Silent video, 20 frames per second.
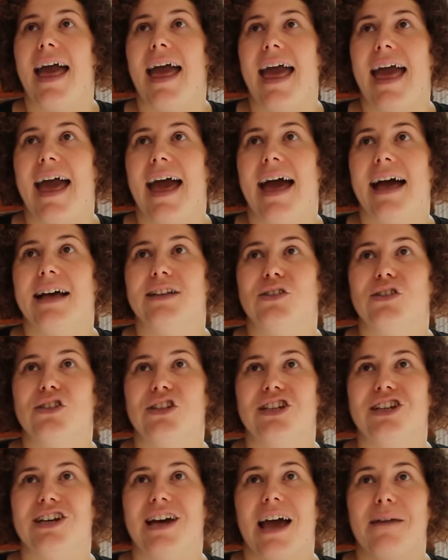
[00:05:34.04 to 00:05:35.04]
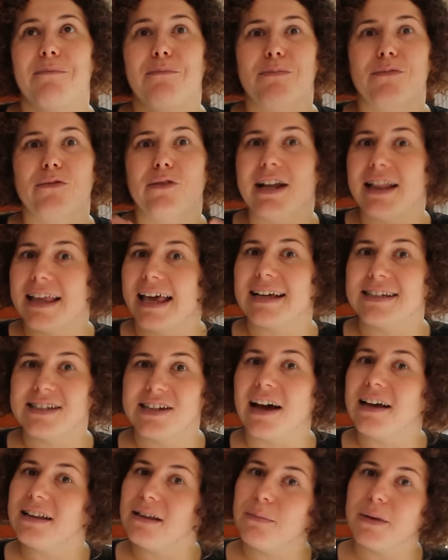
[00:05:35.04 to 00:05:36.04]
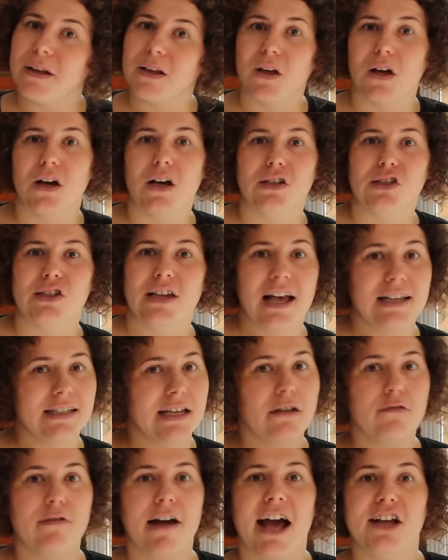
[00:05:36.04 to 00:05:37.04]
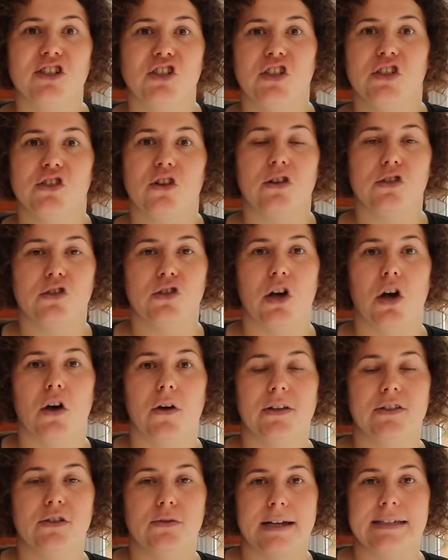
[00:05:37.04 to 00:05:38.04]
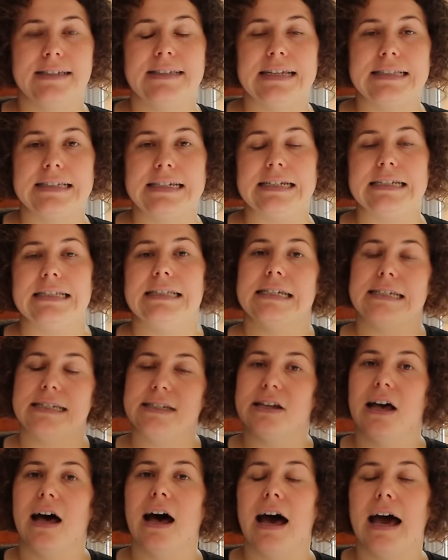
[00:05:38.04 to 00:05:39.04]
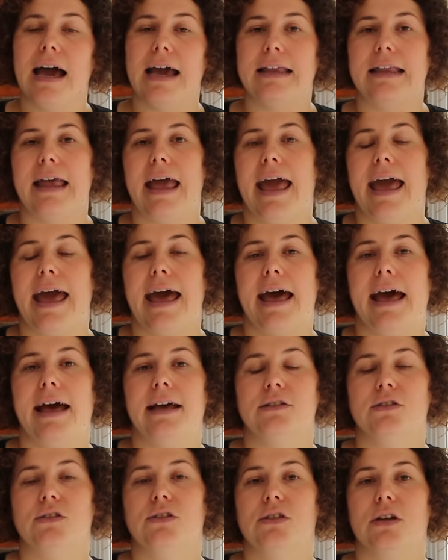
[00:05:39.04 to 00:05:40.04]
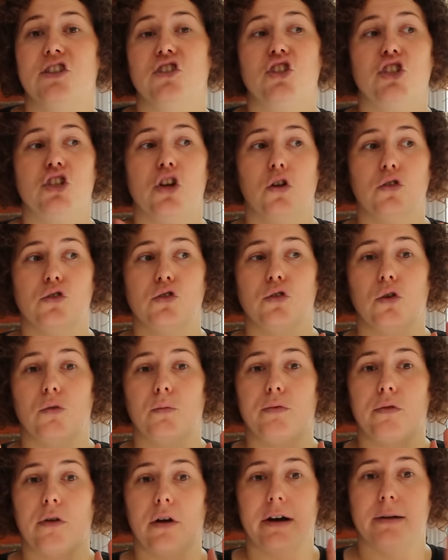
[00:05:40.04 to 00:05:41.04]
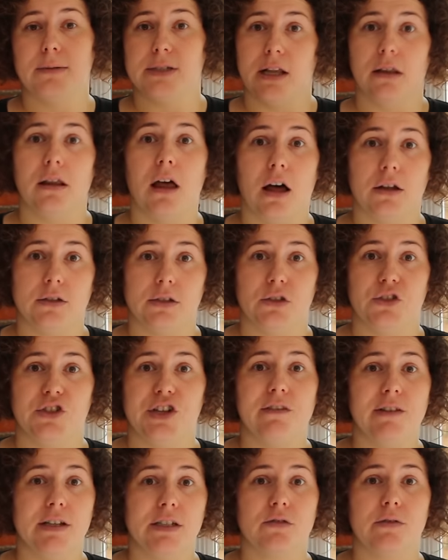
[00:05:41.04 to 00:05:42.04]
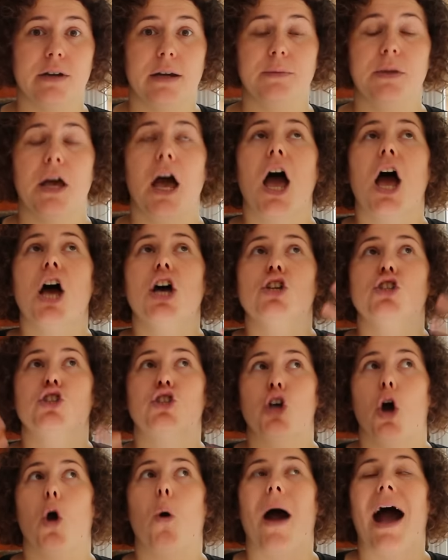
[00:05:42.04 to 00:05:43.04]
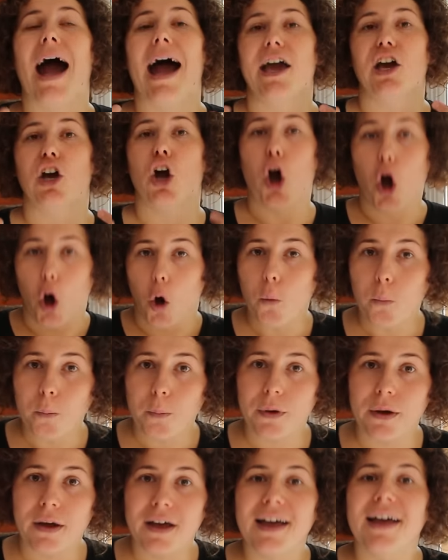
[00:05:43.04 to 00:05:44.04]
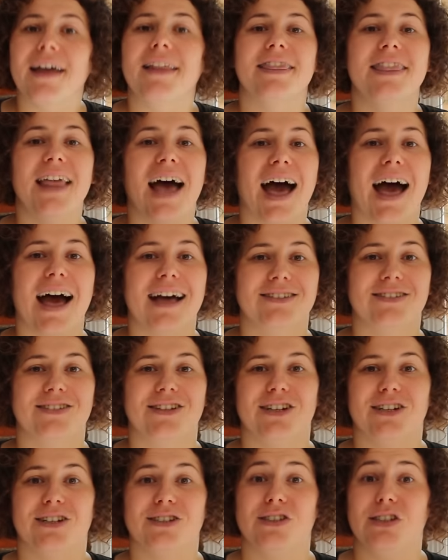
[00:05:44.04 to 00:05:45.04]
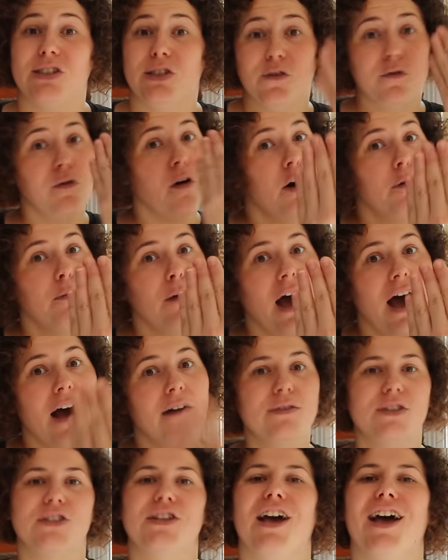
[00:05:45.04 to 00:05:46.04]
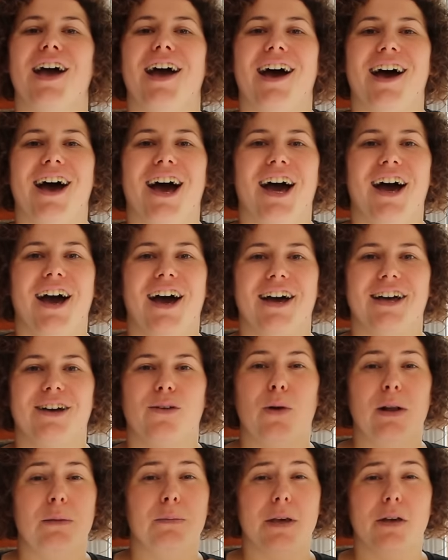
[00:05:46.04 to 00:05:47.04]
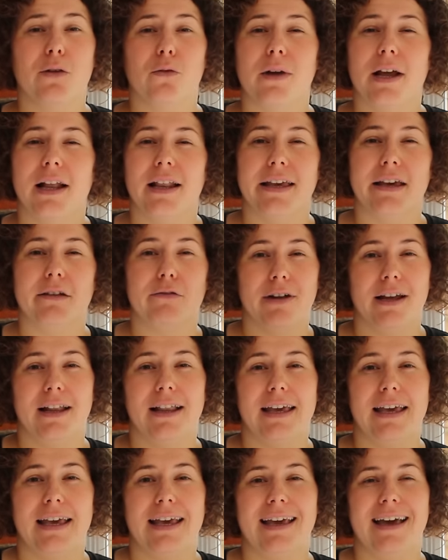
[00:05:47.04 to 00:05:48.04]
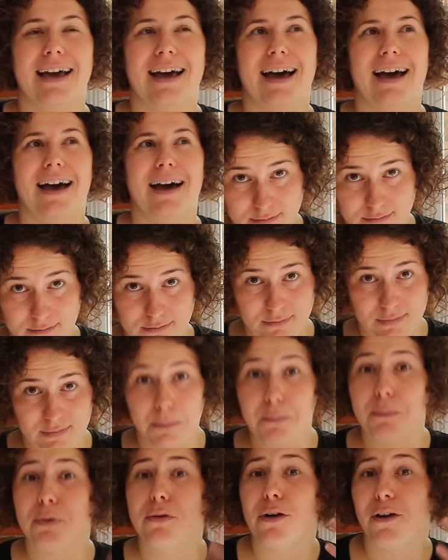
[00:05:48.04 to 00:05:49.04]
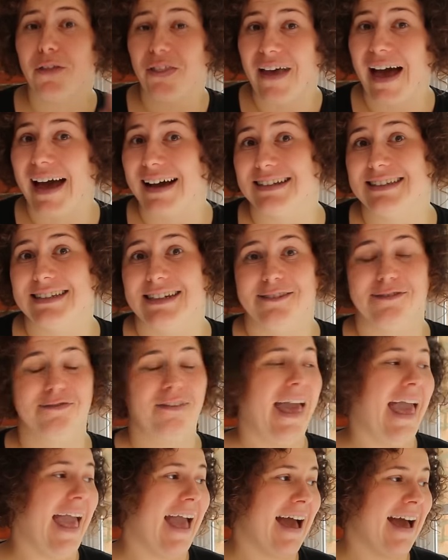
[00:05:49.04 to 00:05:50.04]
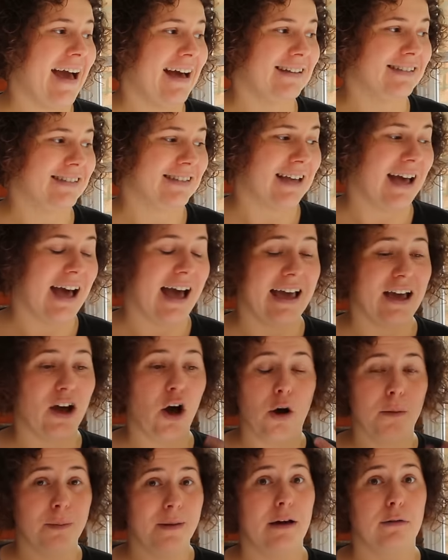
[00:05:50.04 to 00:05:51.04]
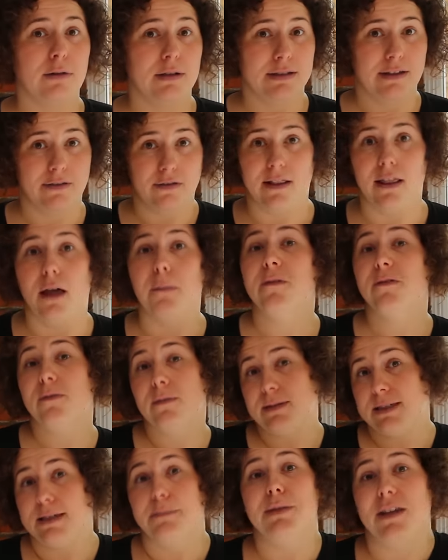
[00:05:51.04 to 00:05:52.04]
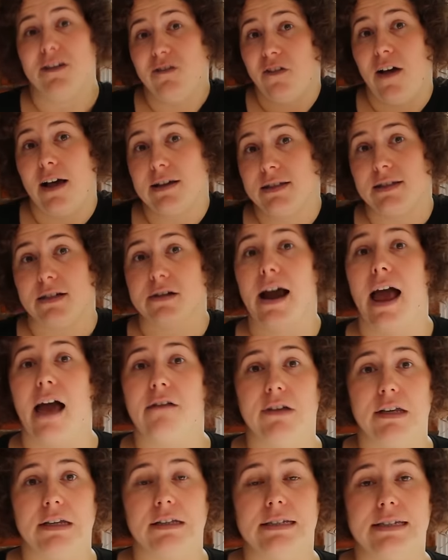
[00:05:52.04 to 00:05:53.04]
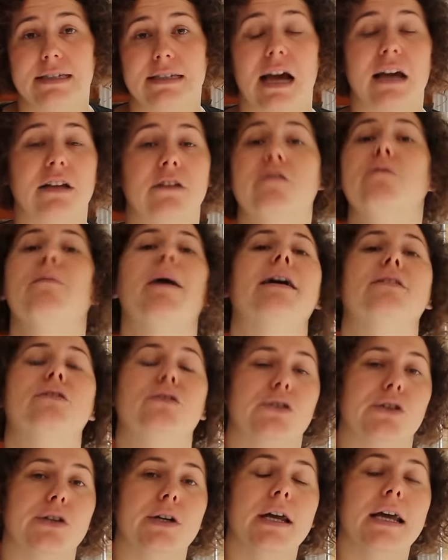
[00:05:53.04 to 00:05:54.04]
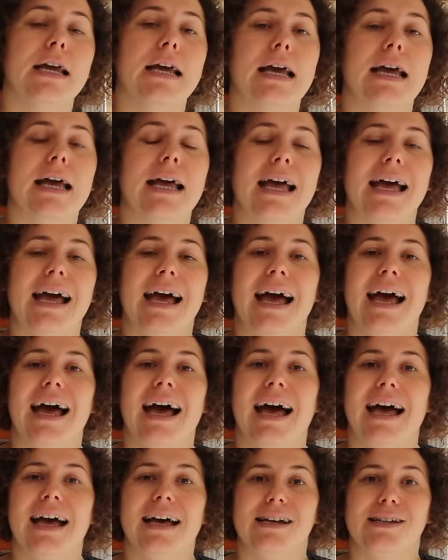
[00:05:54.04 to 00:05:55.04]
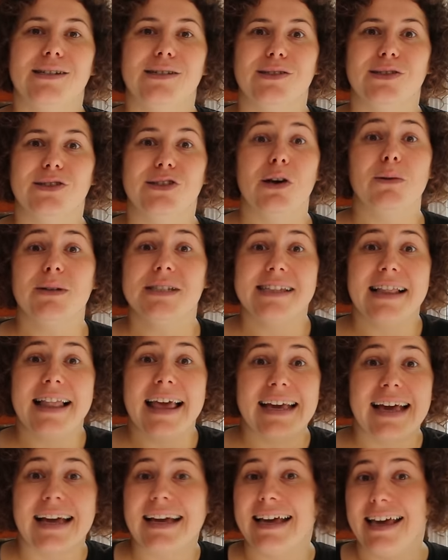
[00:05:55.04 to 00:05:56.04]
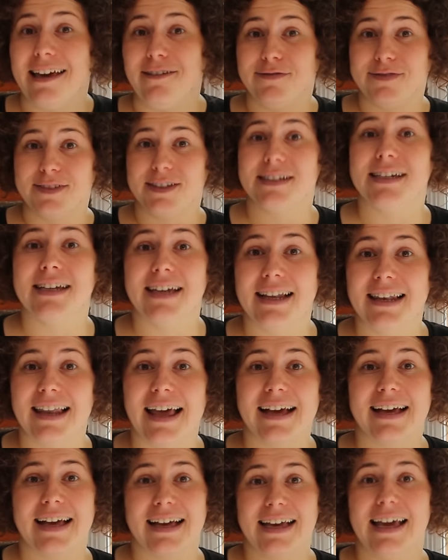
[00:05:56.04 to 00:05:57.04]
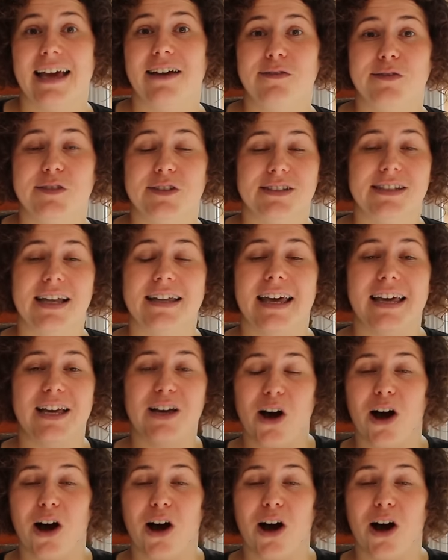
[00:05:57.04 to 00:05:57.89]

And uh, I'm really excited because, as I read, she's also interested in design and, and she also programs a lot in JavaScript. So I hope that uh, these four months uh, will be really, really um, productive and I hope I will develop simply faster having this kind of mentor. Uh, so it's like a gift, like a gift that I